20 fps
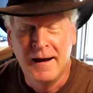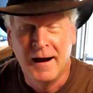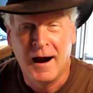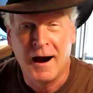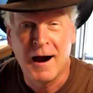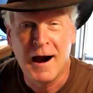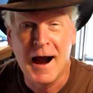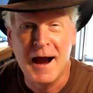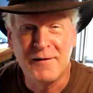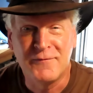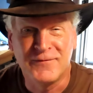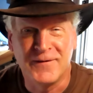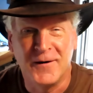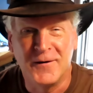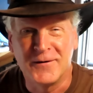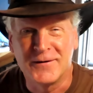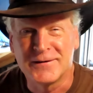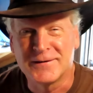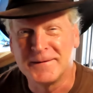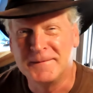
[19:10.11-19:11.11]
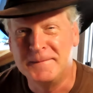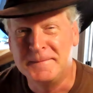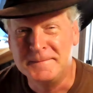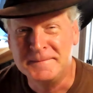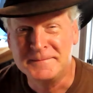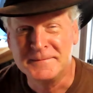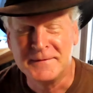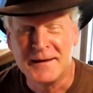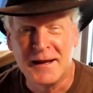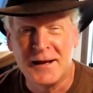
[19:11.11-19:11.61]
All right, folks.
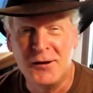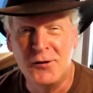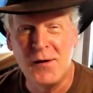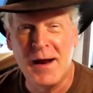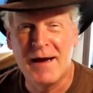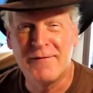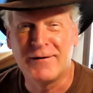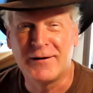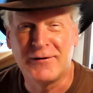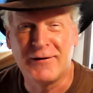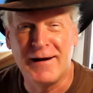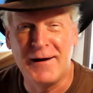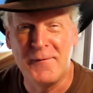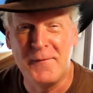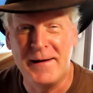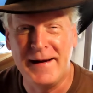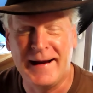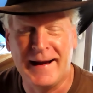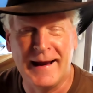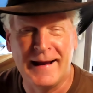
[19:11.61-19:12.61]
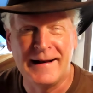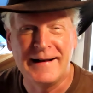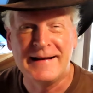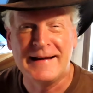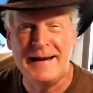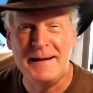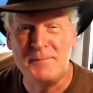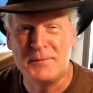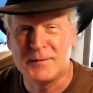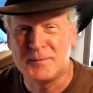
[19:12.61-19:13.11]
You have a great
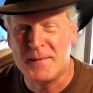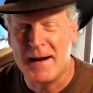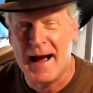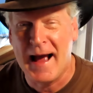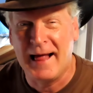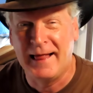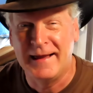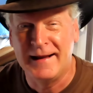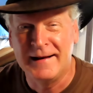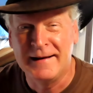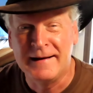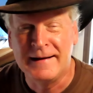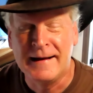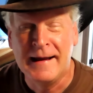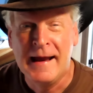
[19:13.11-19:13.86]
weekend. Keep smiling.